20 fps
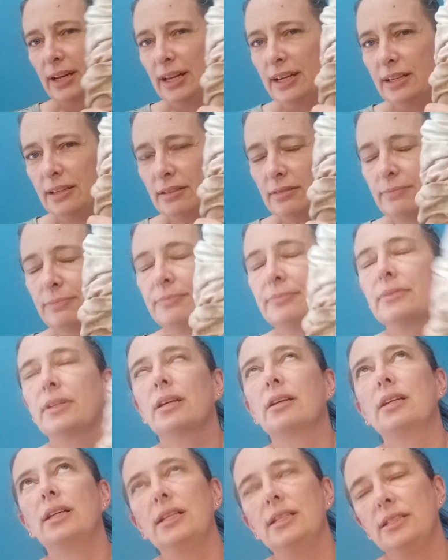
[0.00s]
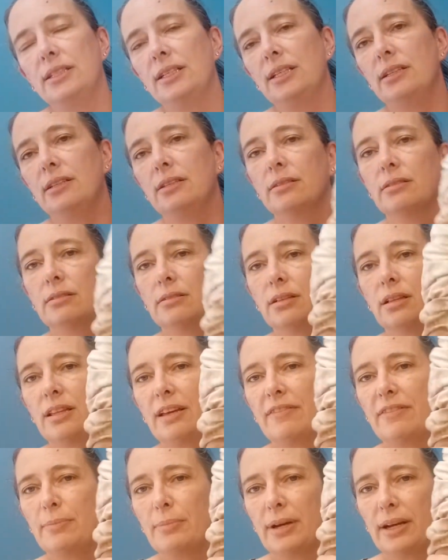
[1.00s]
8, not 18,
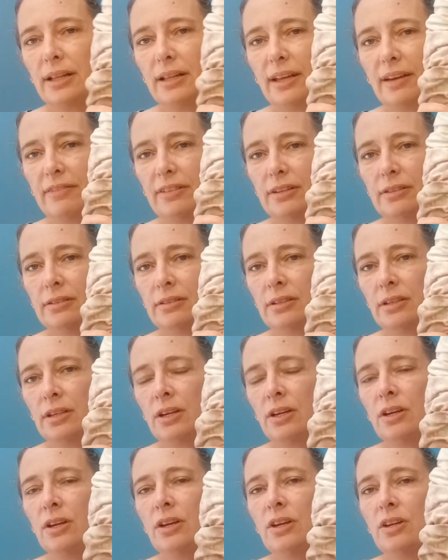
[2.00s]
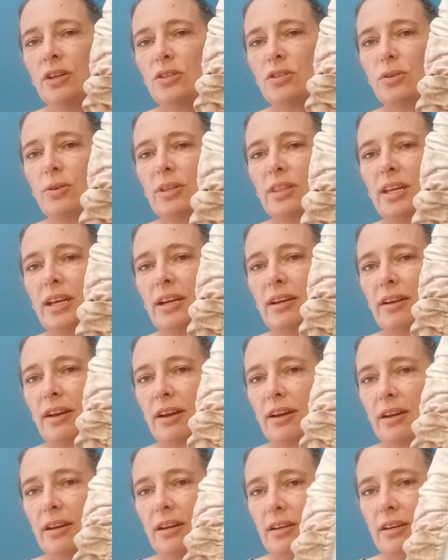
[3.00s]
11 by 11. So I think
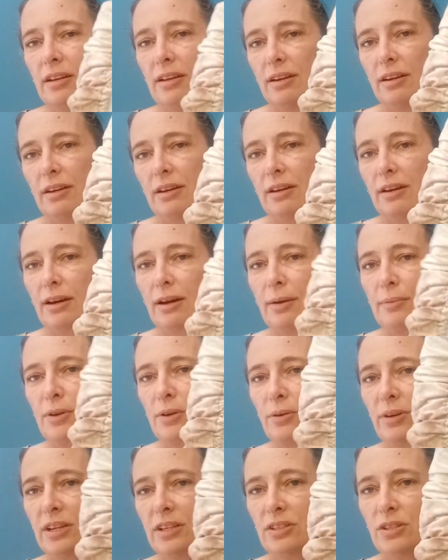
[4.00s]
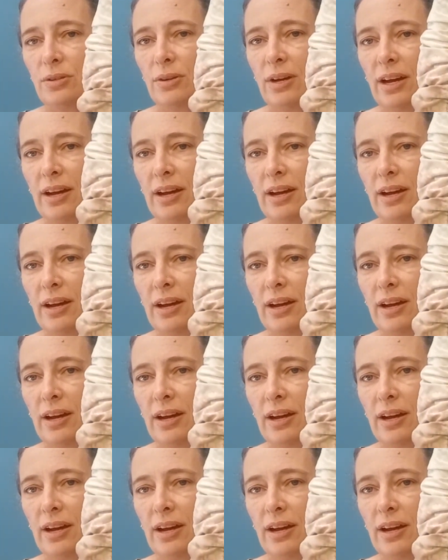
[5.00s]
I'm going to